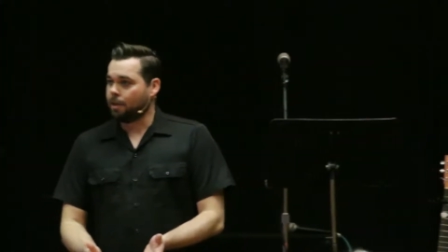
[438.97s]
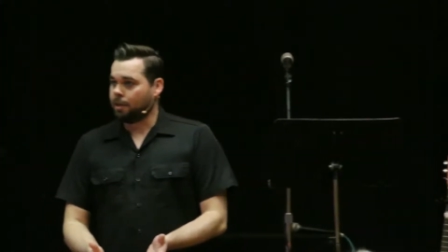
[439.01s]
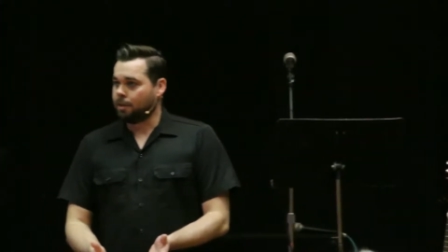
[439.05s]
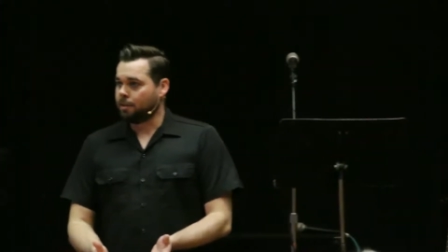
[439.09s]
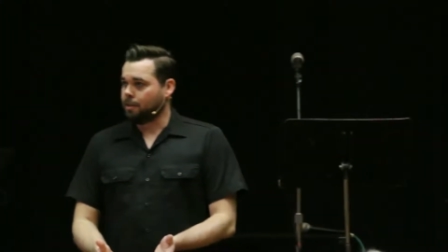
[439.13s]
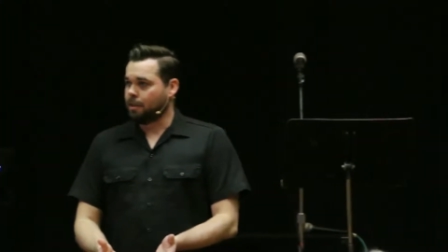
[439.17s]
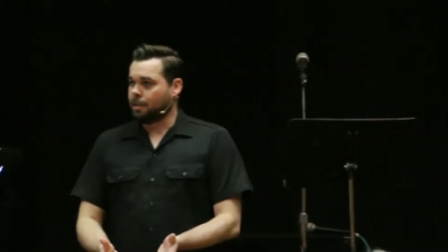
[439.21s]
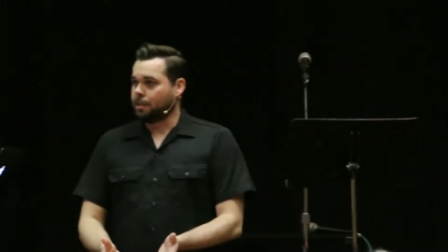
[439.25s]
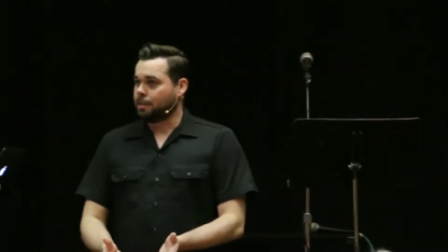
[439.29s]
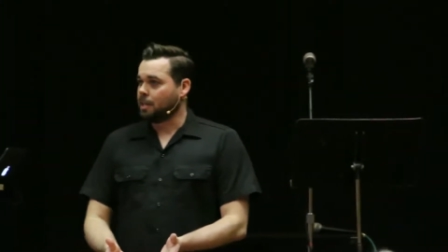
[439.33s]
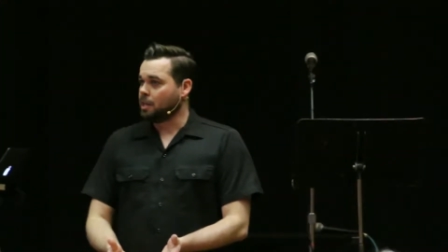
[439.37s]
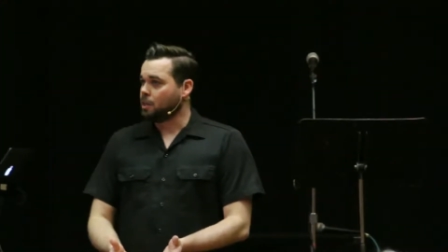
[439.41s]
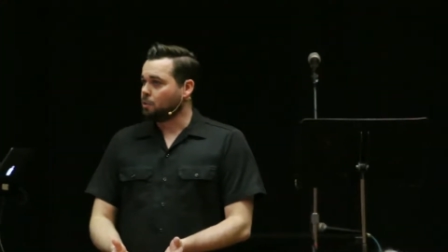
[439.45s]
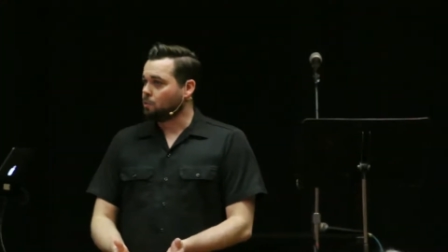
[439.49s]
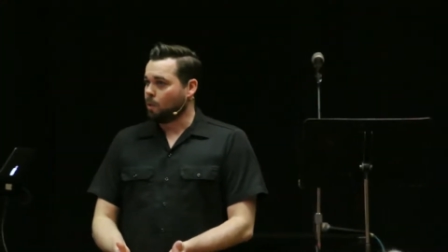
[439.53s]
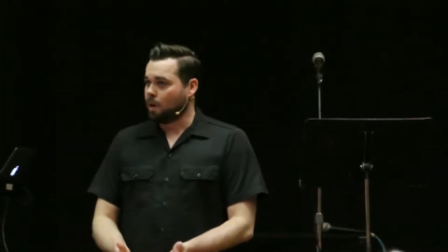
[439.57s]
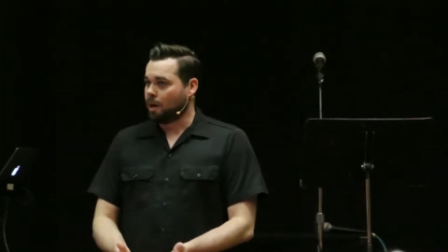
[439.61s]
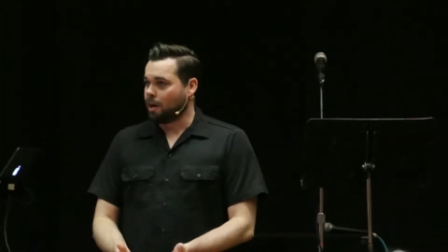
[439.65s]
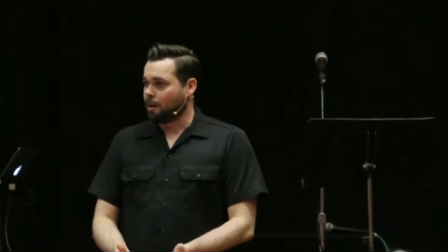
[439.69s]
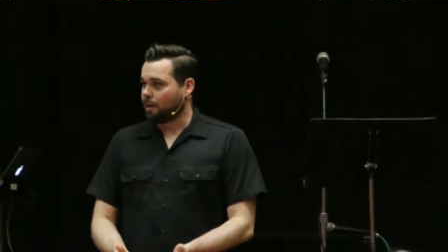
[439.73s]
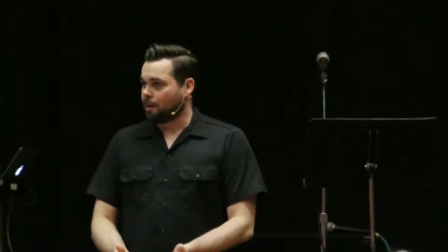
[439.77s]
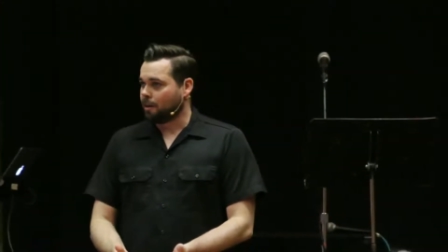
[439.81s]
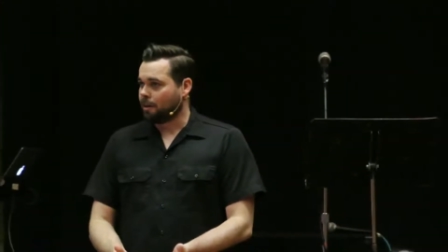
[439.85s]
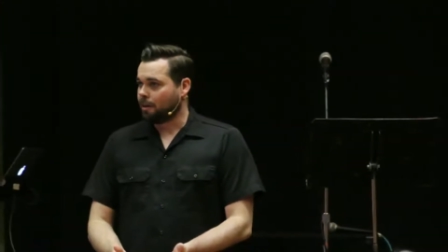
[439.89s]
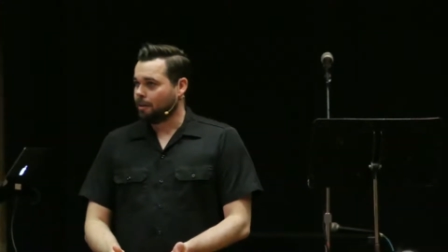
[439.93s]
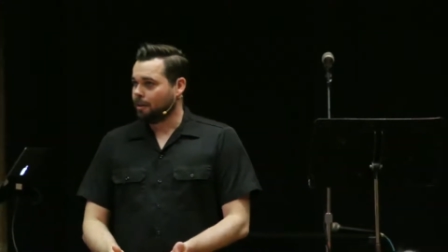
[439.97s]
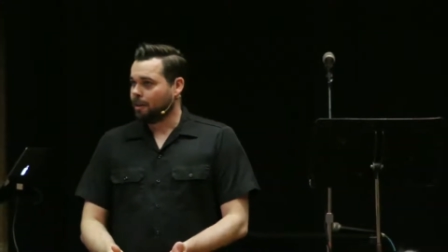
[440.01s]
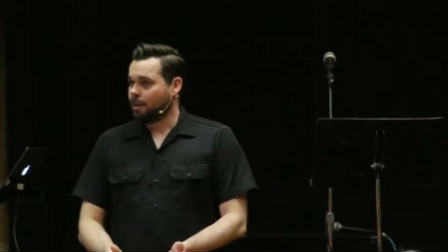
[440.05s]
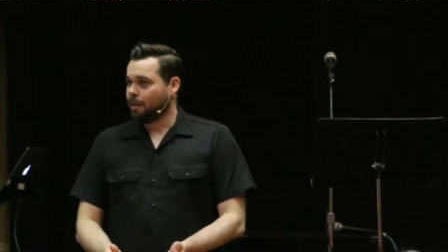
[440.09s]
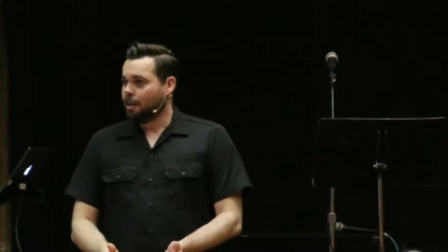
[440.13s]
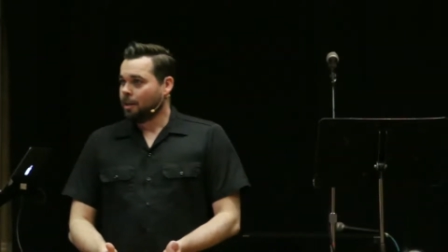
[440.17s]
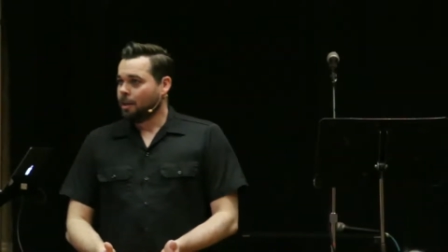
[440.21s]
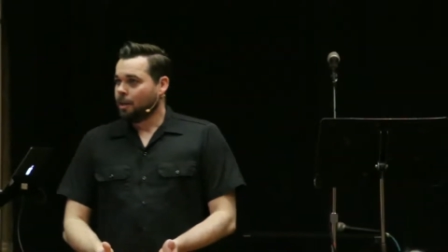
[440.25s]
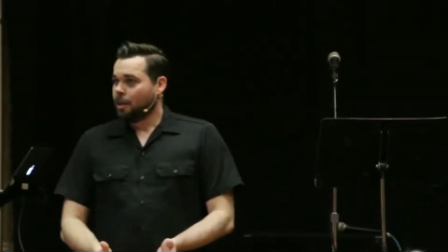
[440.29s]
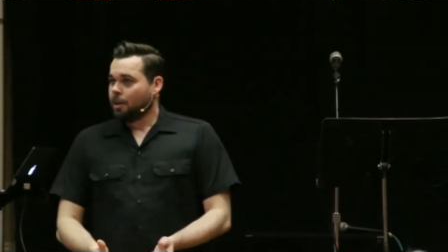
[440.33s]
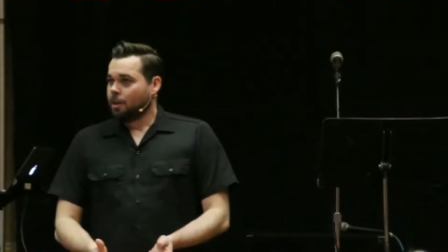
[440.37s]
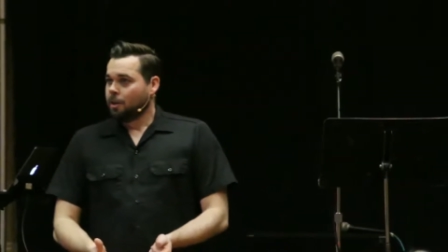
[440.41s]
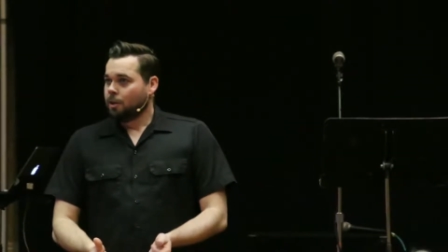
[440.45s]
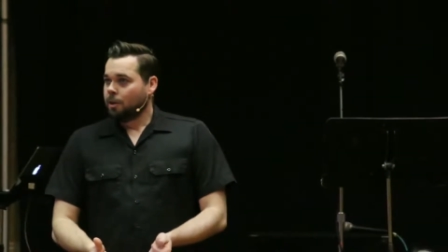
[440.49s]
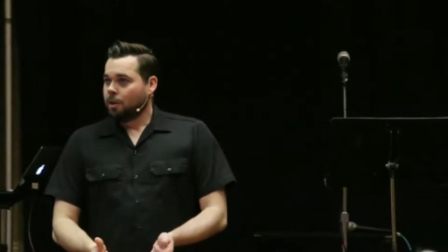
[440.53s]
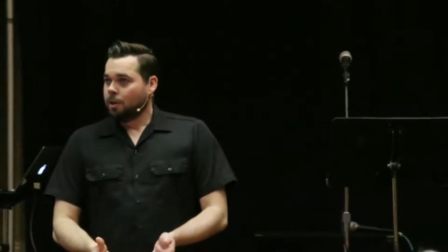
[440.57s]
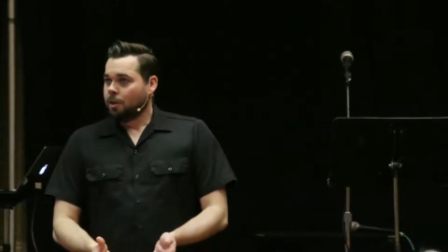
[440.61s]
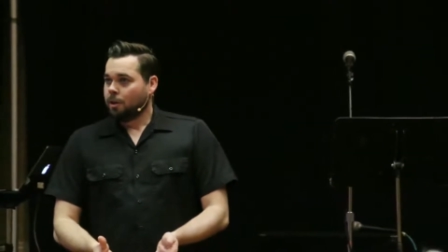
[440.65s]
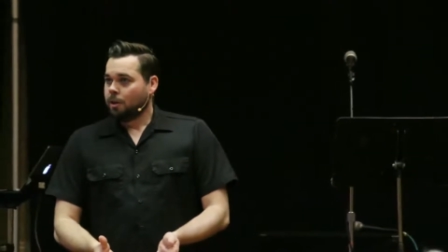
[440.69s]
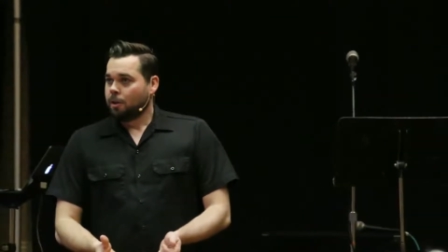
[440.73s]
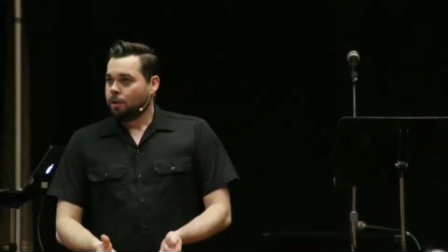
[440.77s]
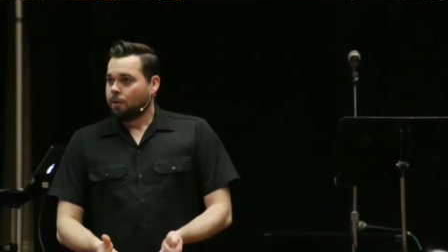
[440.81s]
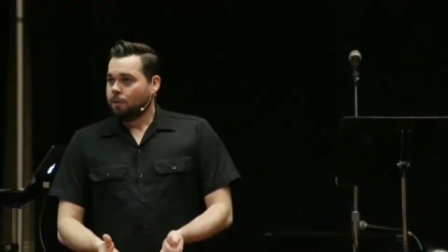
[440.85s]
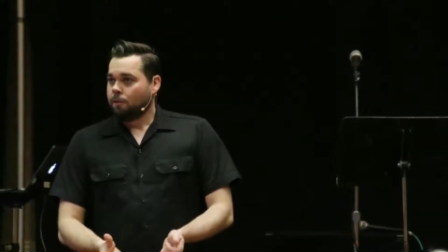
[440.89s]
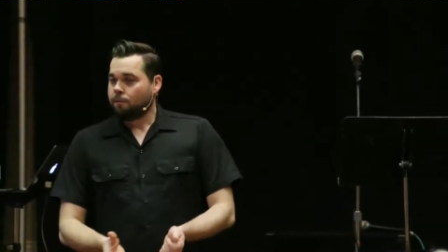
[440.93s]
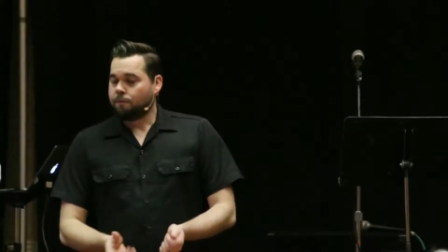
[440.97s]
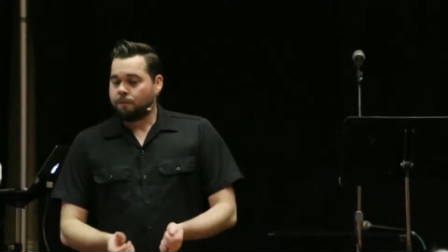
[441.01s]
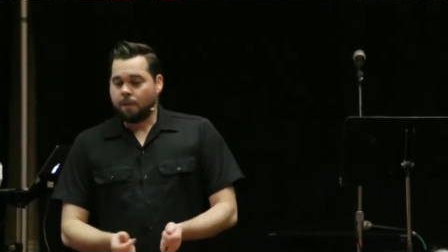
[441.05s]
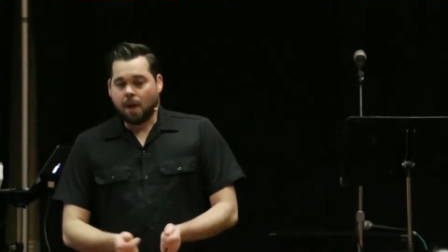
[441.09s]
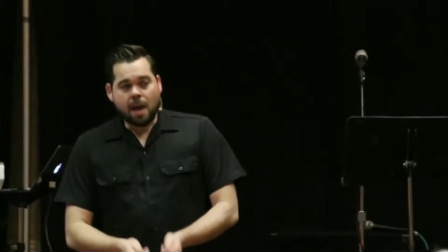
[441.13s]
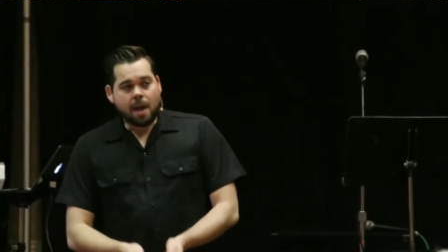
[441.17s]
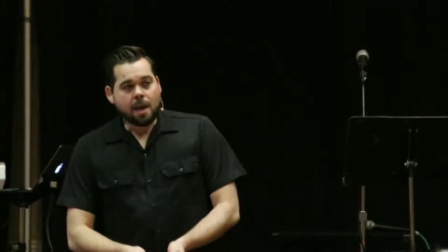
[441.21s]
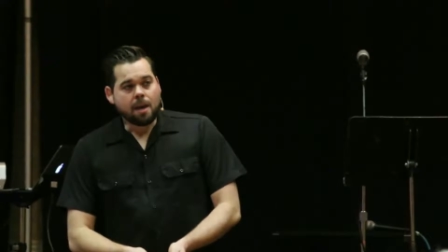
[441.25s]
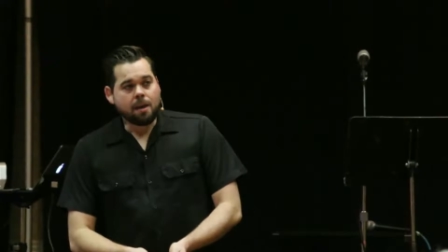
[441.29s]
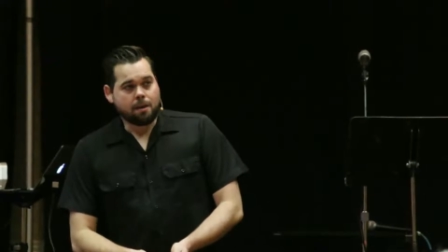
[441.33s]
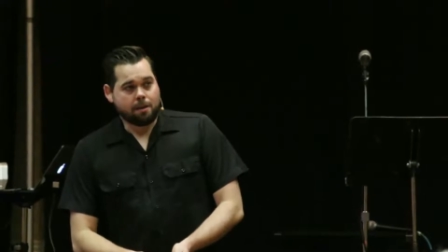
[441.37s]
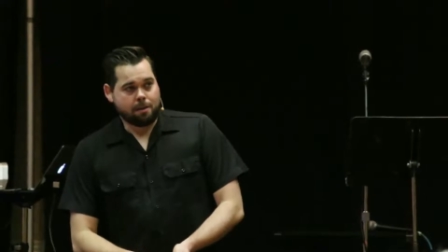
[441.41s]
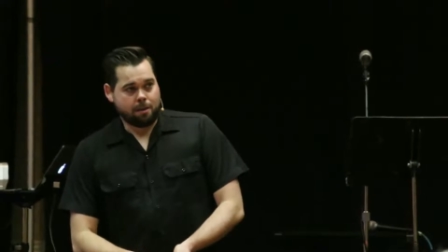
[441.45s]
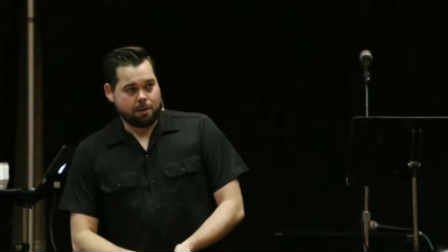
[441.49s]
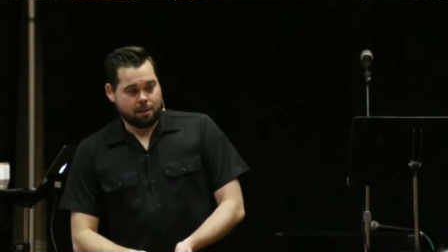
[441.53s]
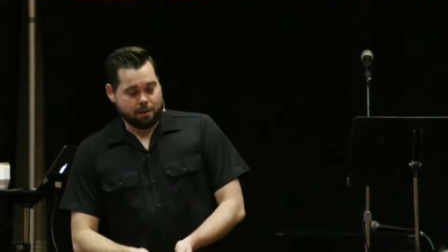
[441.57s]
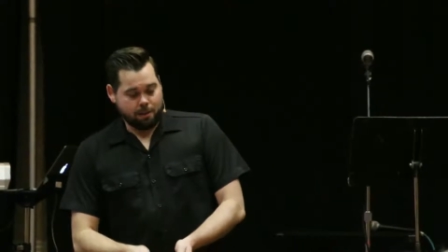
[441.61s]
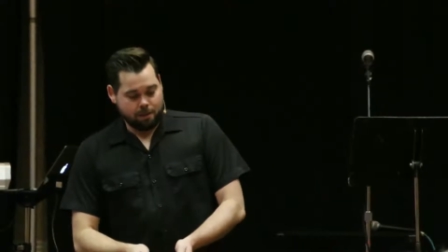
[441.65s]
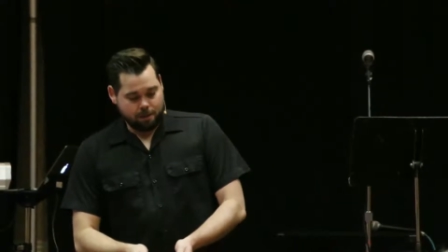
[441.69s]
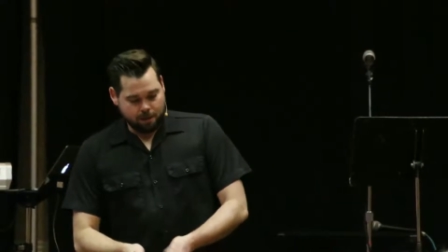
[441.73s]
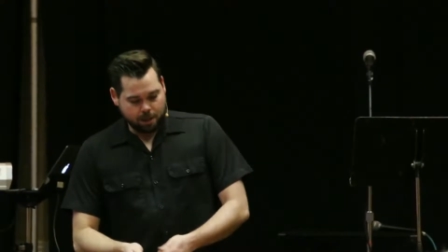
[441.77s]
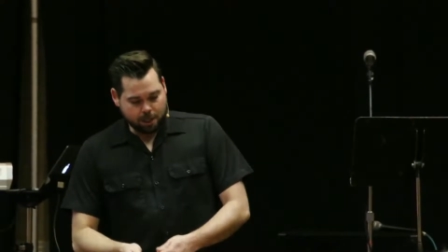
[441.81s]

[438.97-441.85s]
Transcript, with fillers: this, these things work. Faith